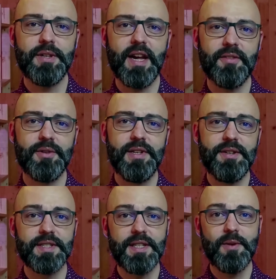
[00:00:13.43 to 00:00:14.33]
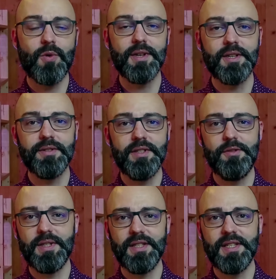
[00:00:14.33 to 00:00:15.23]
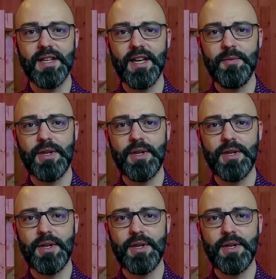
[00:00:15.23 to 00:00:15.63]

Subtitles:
we could have only a C1 continuity